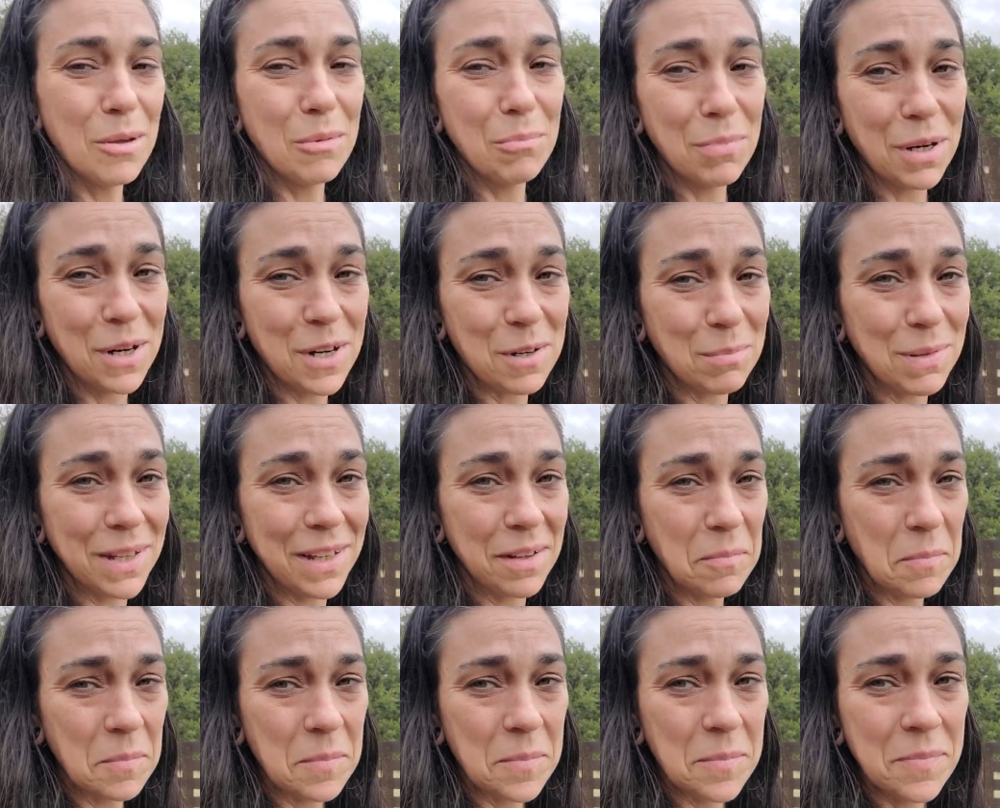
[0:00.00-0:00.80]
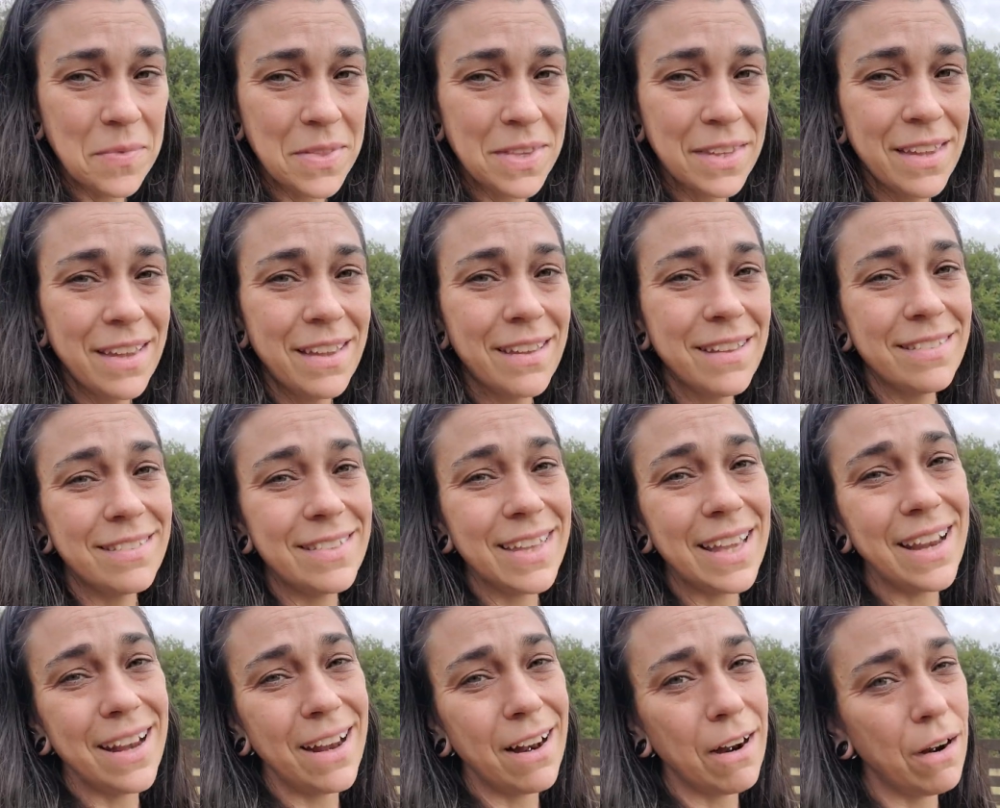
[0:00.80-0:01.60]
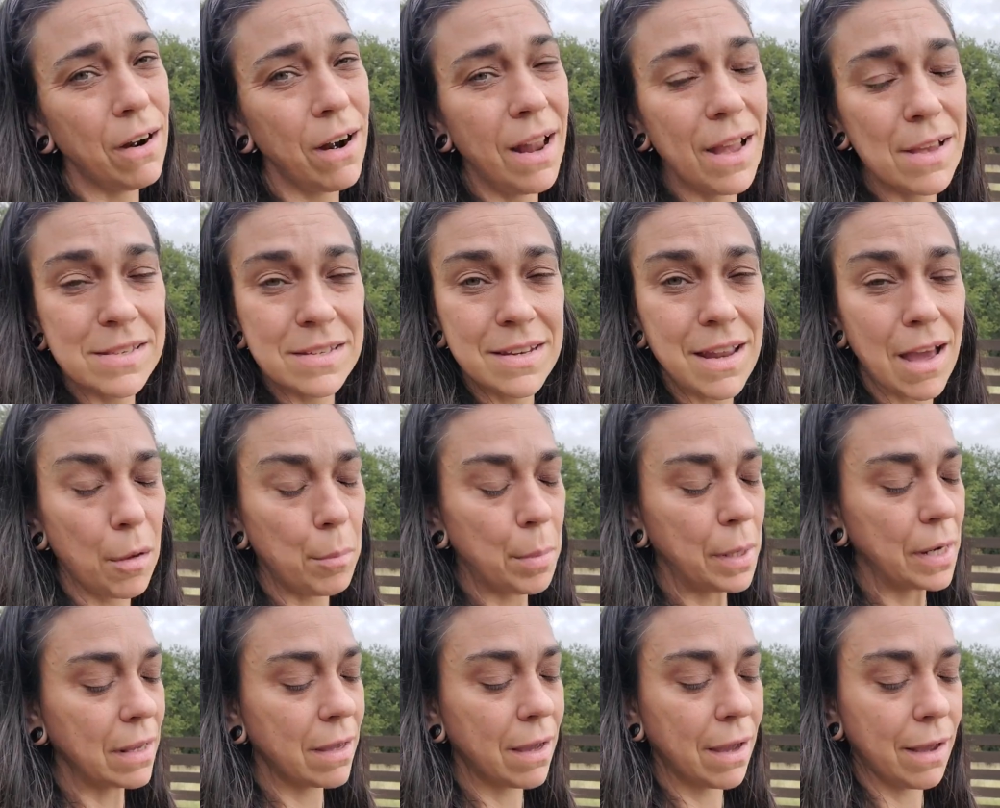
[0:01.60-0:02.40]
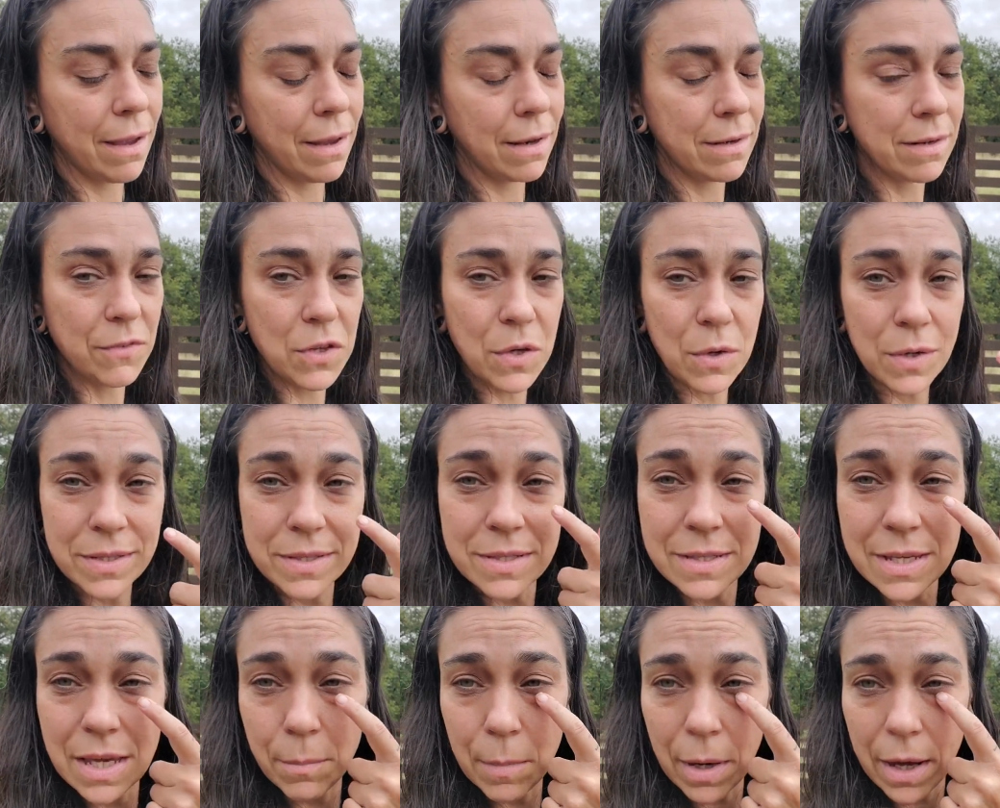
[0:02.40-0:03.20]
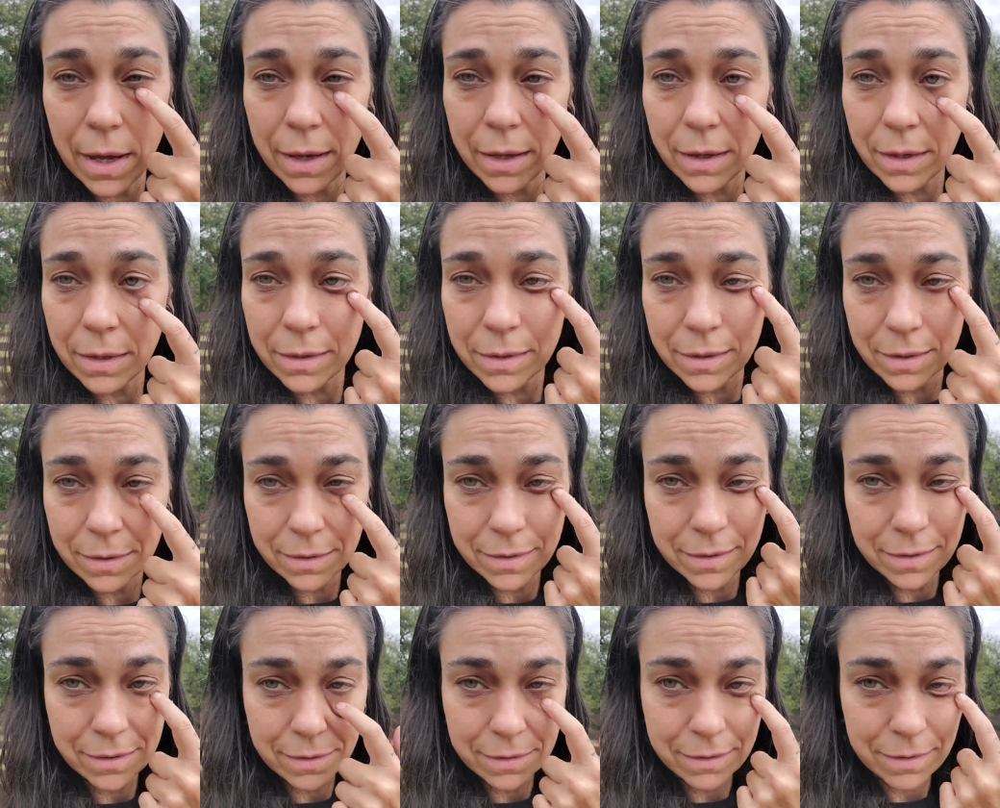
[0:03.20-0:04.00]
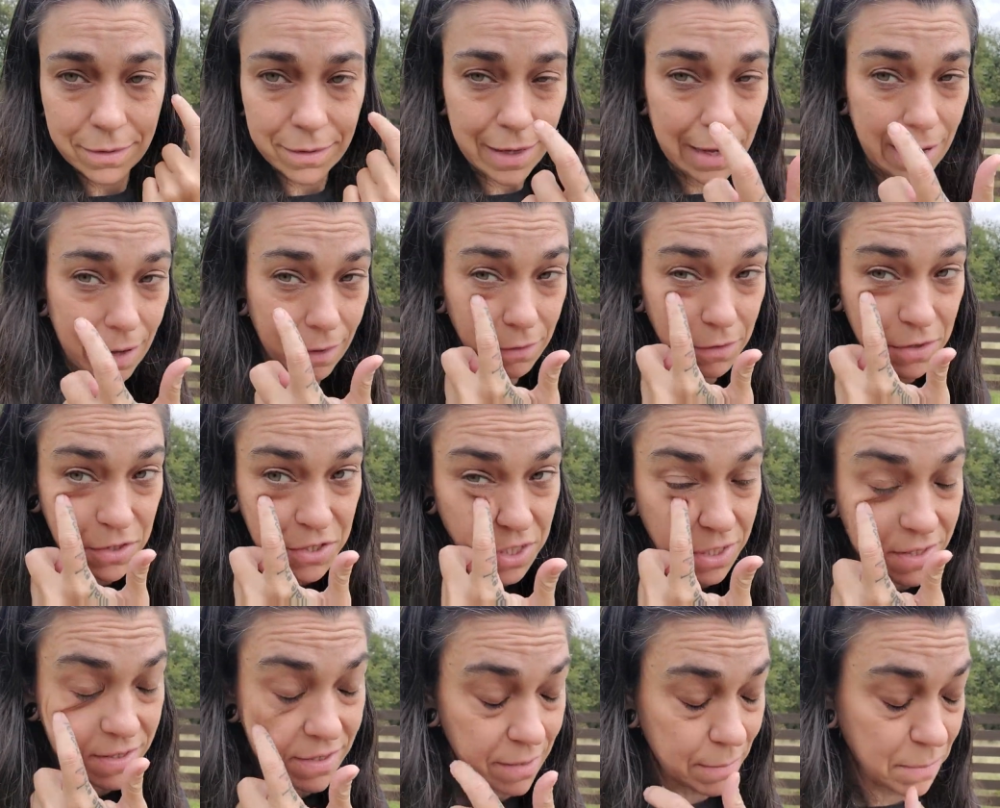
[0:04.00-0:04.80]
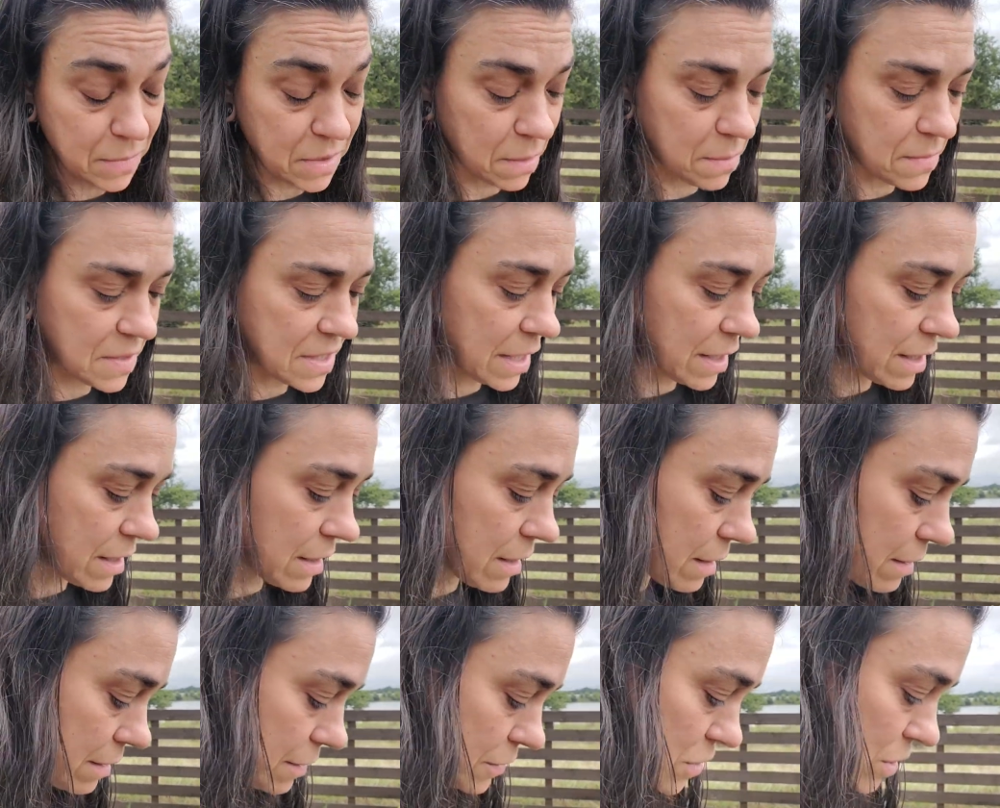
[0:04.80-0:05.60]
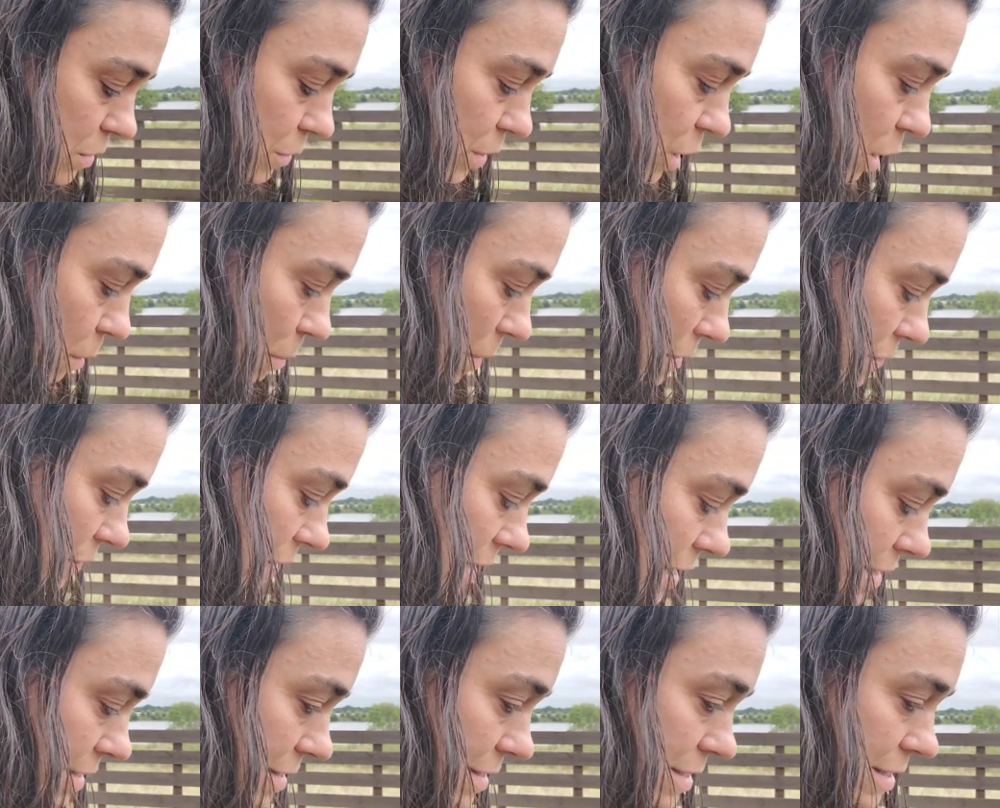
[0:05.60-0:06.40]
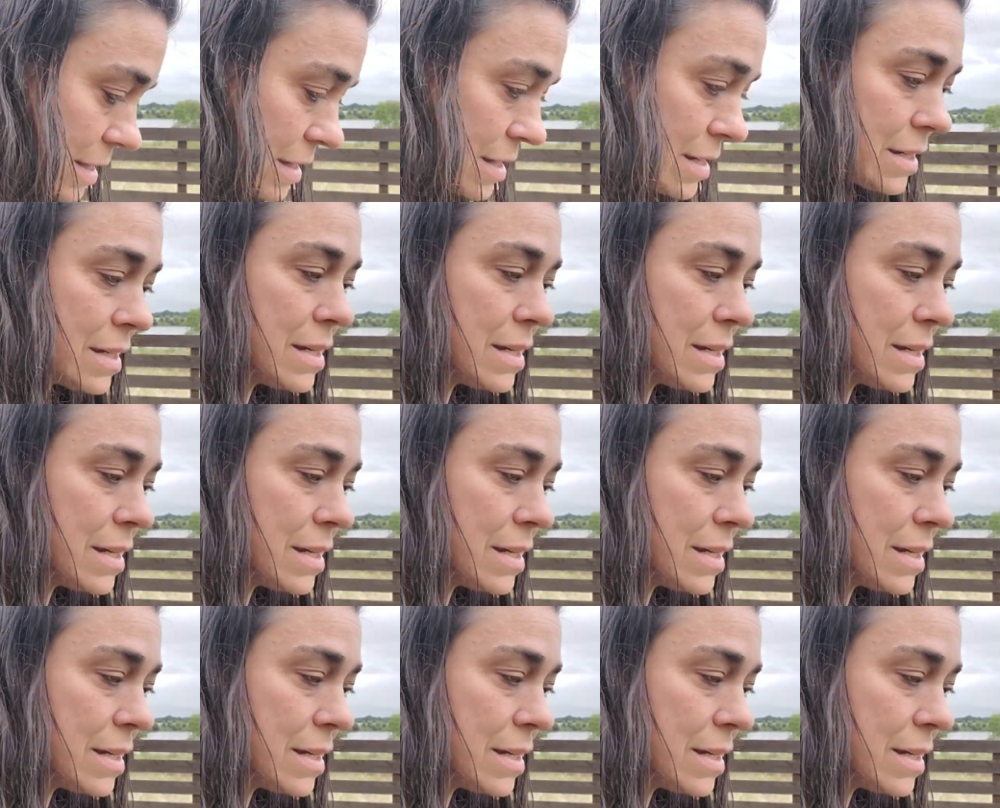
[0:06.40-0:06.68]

Pardon me. The air has not been kind, if you can see my allergy symptoms here showing on my face.